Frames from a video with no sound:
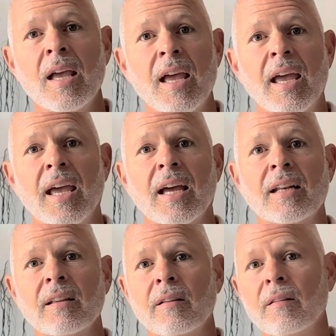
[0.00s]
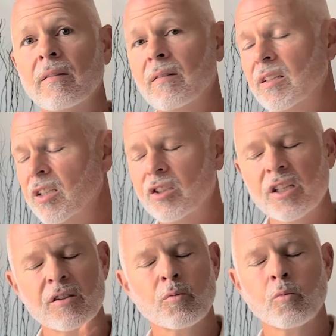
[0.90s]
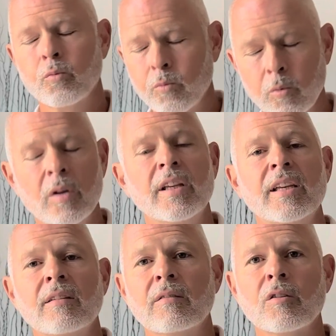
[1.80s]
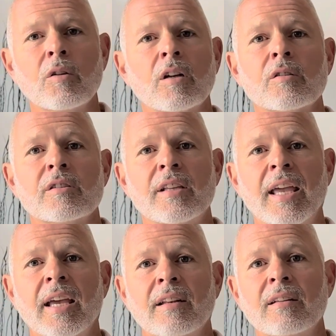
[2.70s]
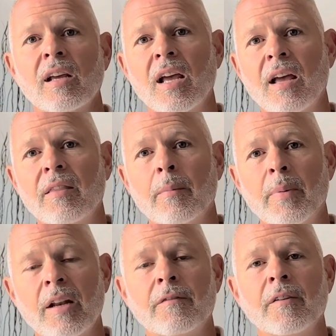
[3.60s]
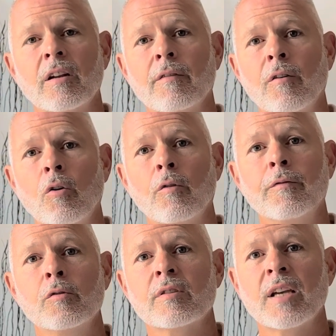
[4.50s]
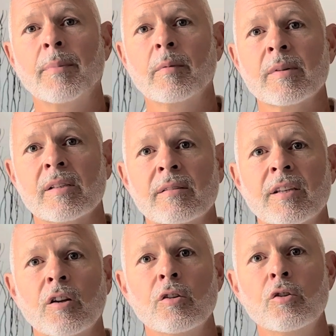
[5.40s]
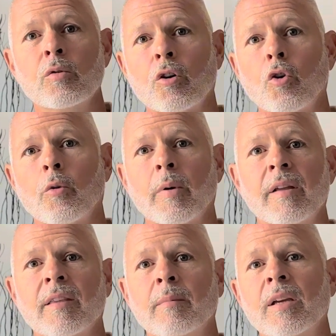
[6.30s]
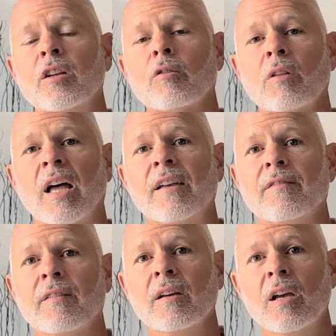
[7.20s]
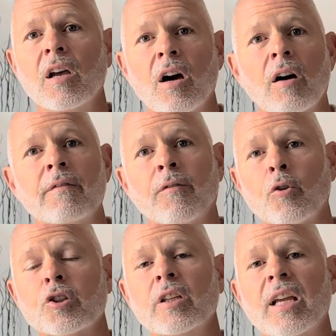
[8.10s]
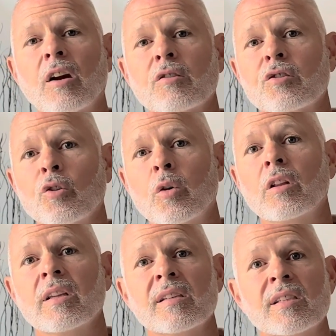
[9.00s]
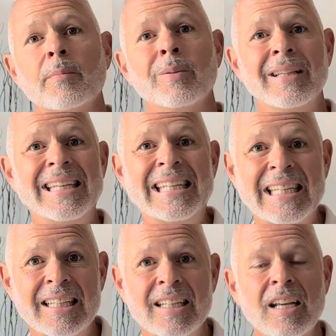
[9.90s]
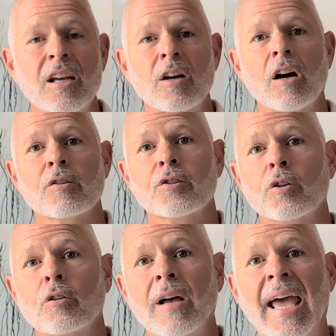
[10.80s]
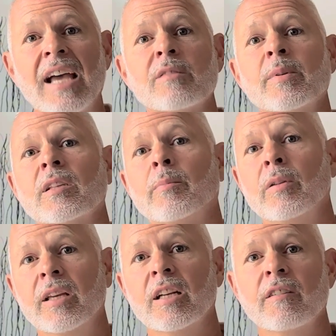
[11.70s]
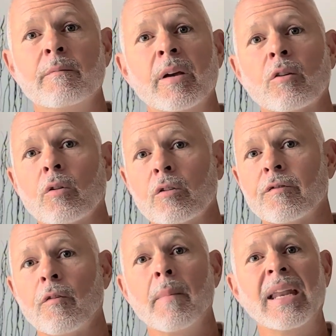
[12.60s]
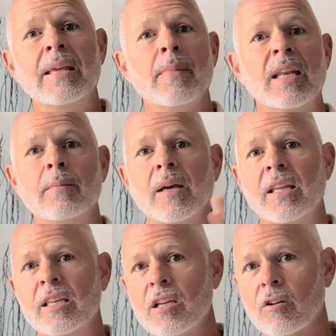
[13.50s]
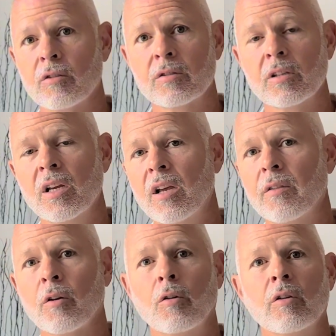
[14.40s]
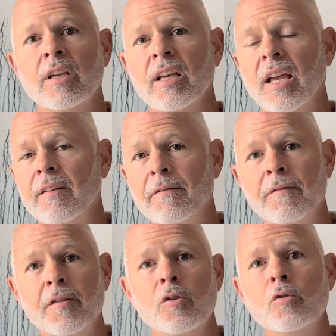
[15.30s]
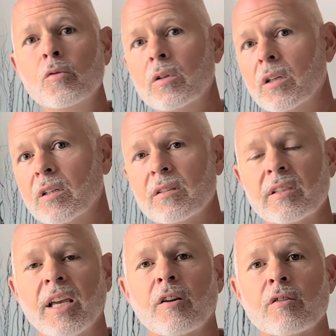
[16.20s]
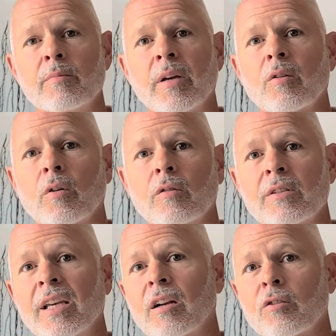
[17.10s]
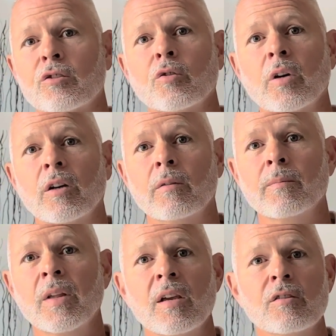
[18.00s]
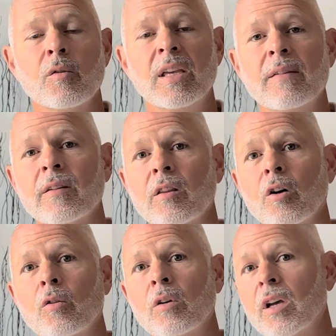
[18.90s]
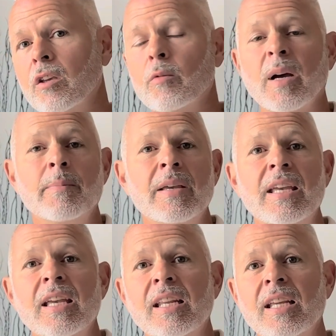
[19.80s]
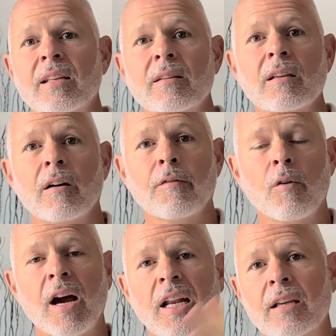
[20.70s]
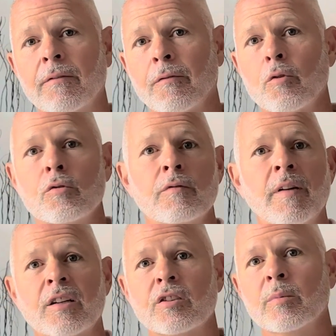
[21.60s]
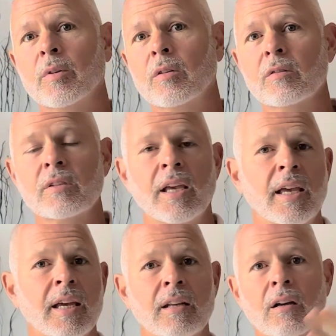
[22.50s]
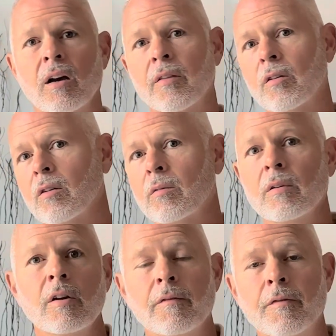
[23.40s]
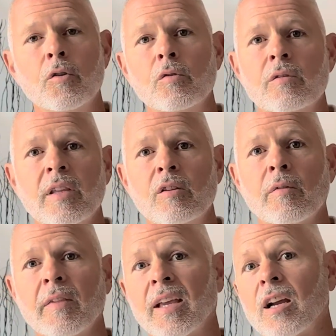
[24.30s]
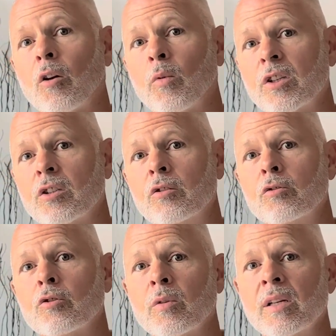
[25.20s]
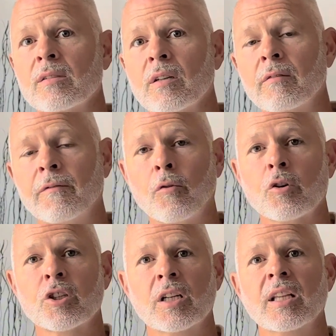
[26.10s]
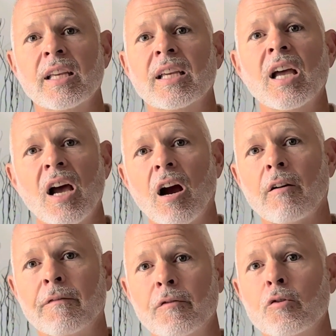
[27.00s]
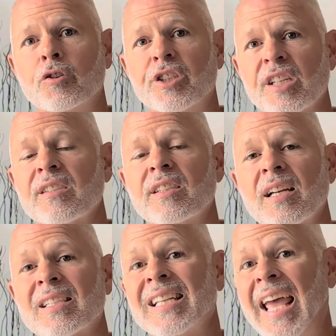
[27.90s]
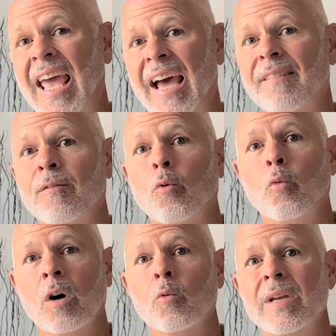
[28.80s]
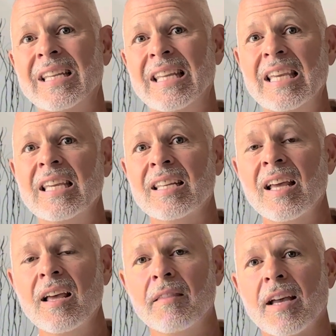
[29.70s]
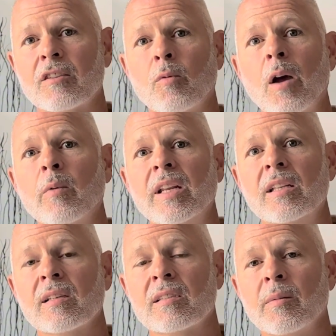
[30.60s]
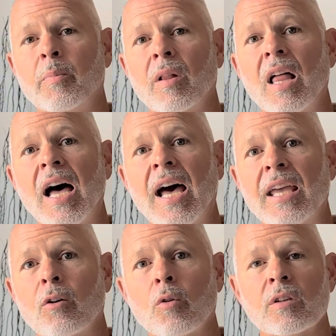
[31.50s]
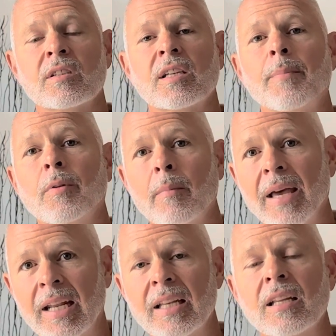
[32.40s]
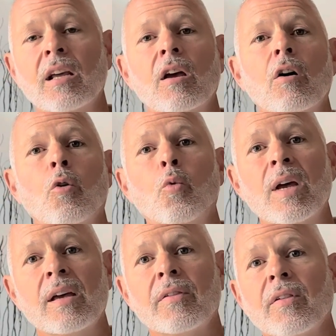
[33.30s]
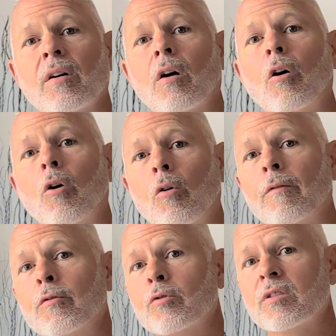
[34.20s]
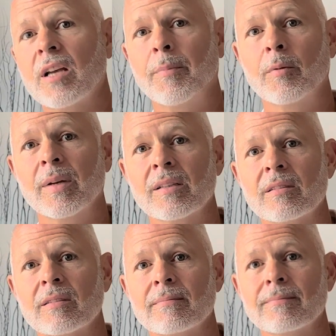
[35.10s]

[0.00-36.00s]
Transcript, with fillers: And you just really don't understand the benefit of whole food supplements until you incorporate them in your life. Unfortunately, our soil is depleted. Our soil has been depleted of minerals for many, many, many years. There are only a few scarce minerals in our soil. So even though you might be eating a variety of fruits, vegetables, and other foods that you think are rich in nutrients, unfortunately, our food just doesn't have what we need. That's why we need to supply or supplement it with whole food supplements.